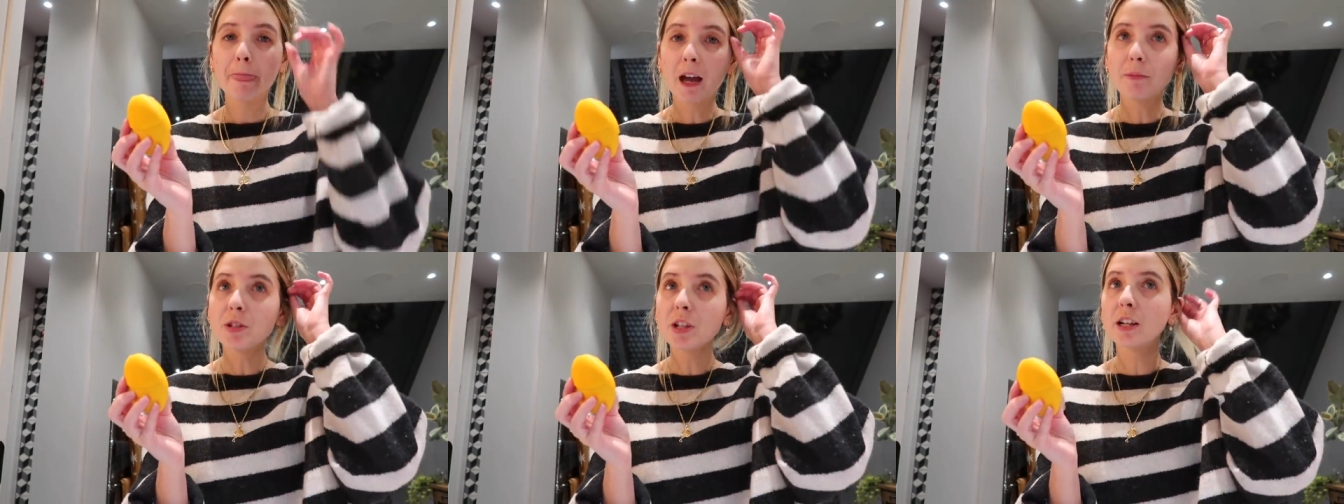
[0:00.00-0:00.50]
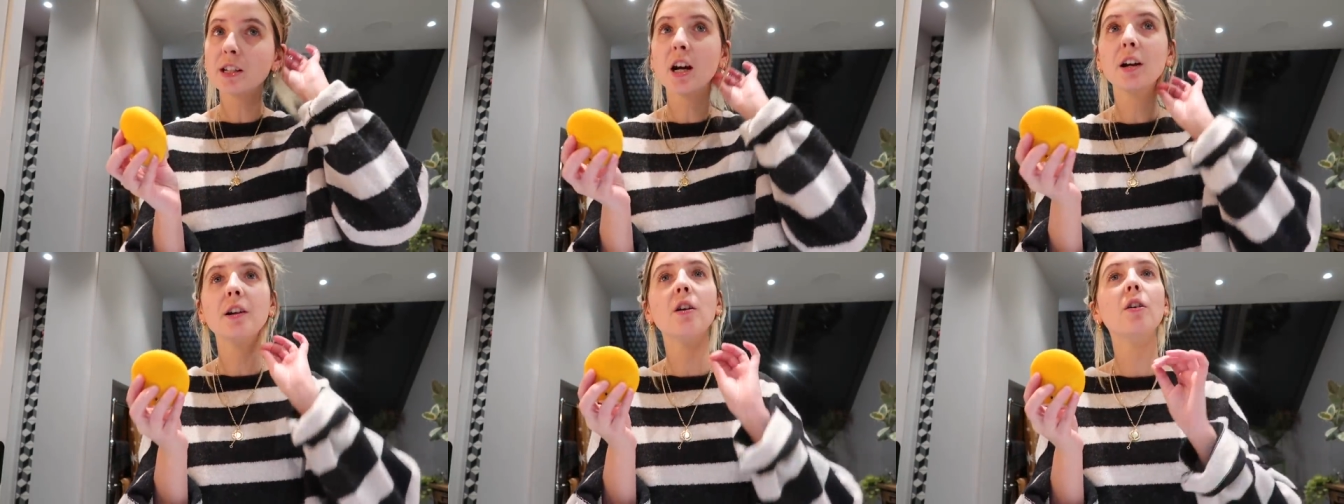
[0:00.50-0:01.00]
I'm just going to
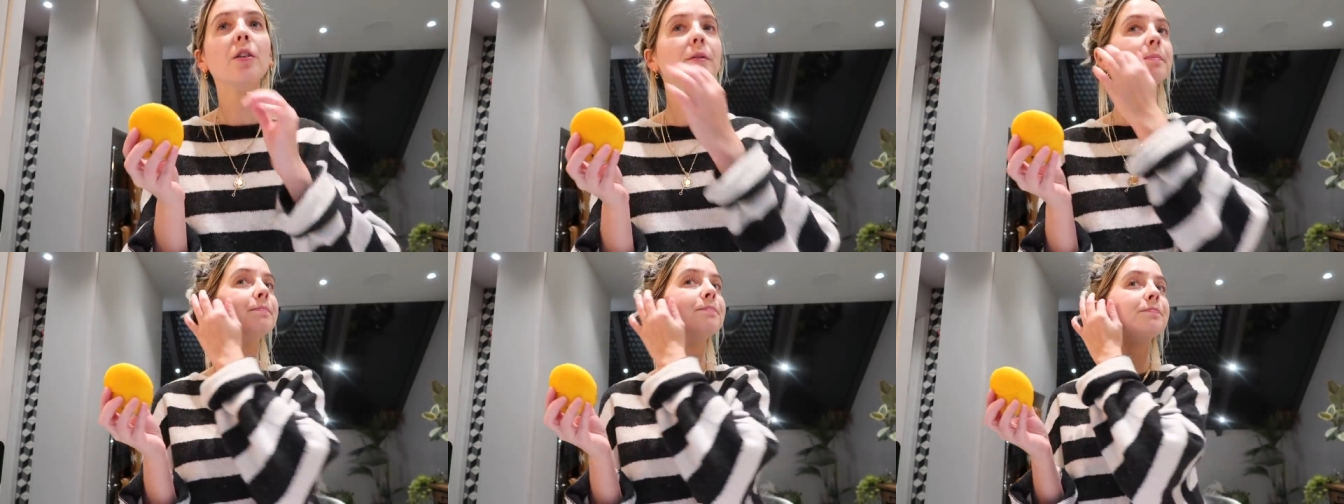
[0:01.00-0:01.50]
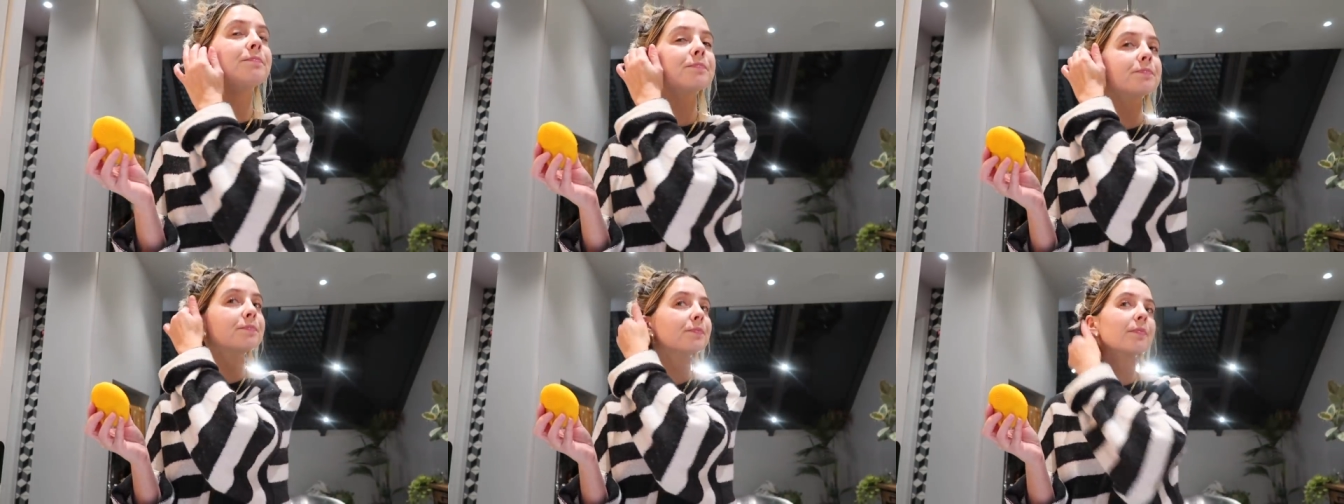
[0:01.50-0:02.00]
turn it on
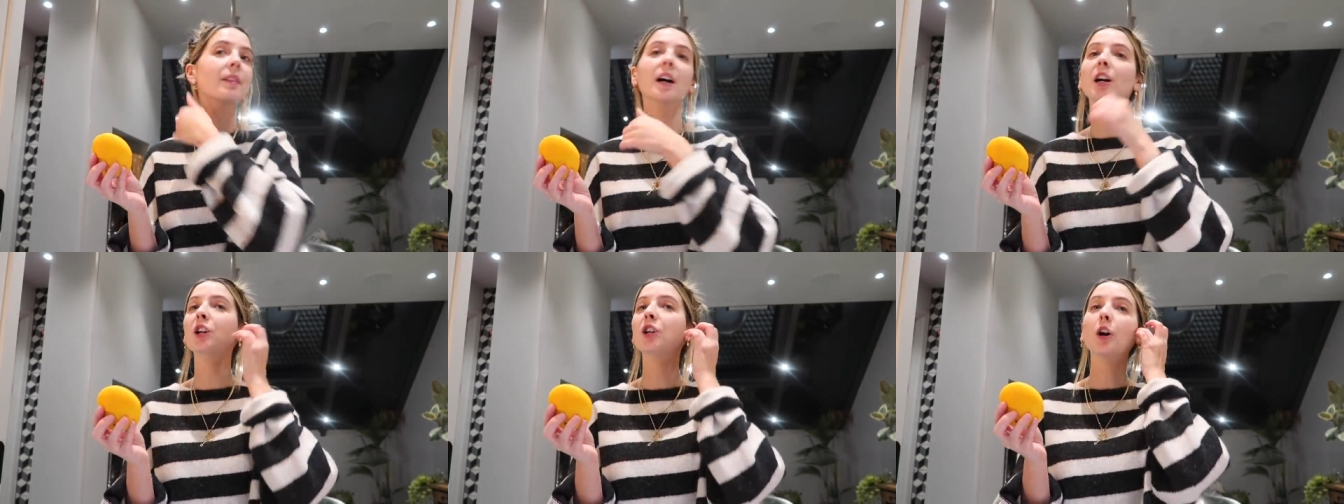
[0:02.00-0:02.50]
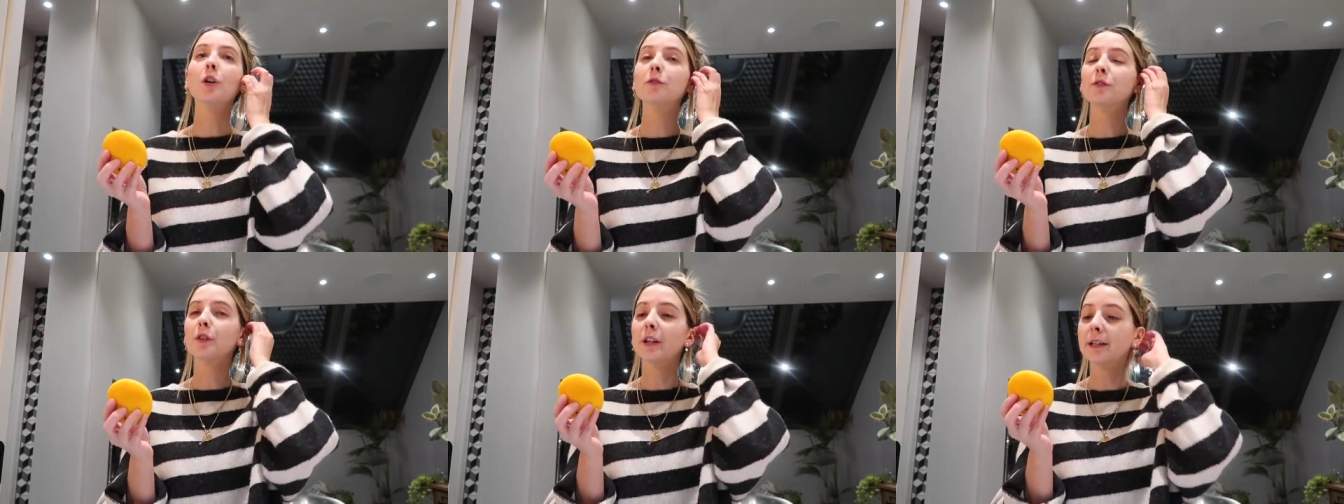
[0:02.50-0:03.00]
and go
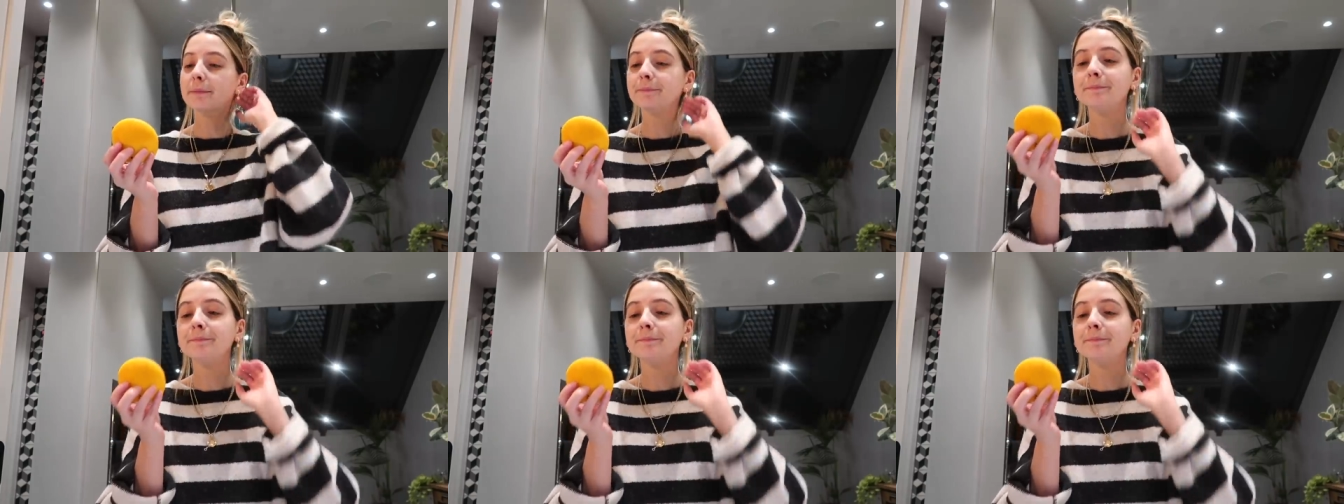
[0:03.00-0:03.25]
for it.